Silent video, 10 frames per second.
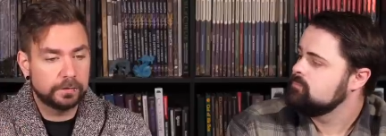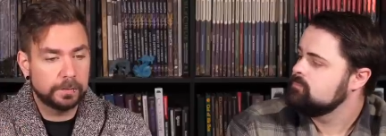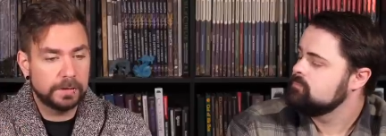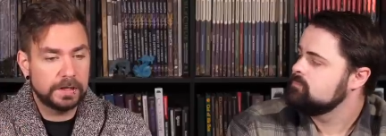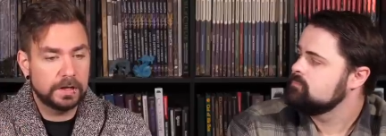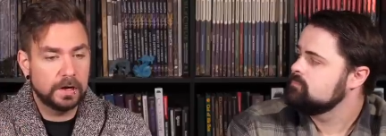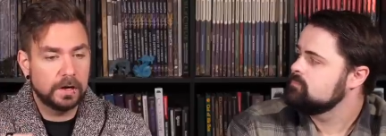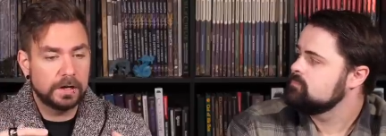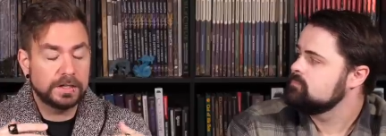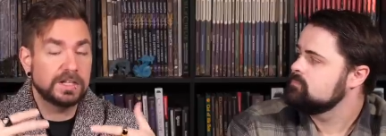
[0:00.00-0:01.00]
Speaker 1: for me
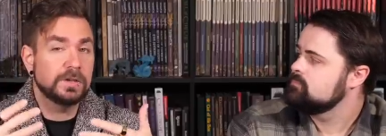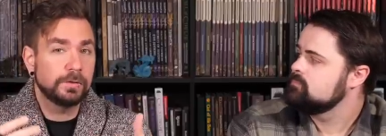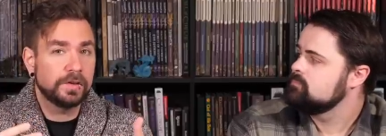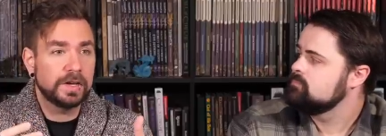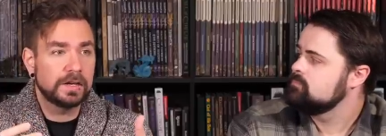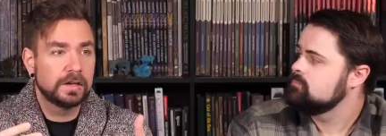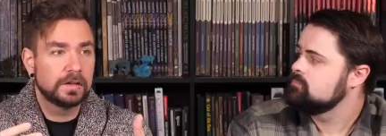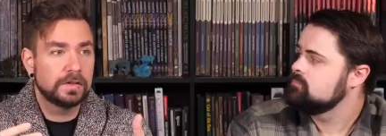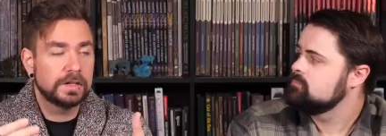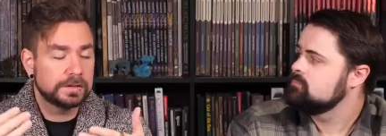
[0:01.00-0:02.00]
on using
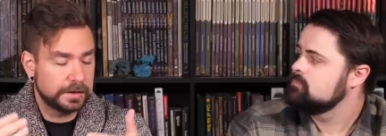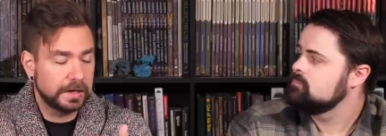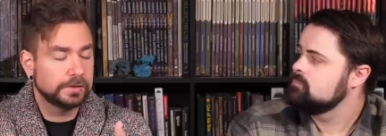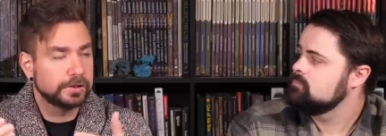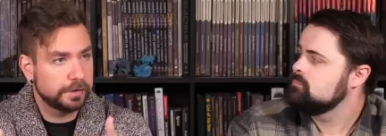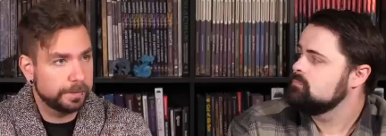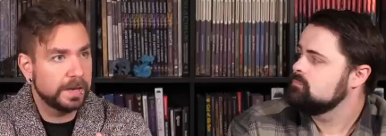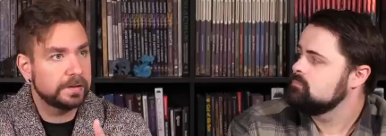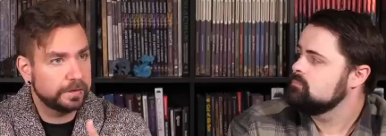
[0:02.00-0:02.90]
the intelligence based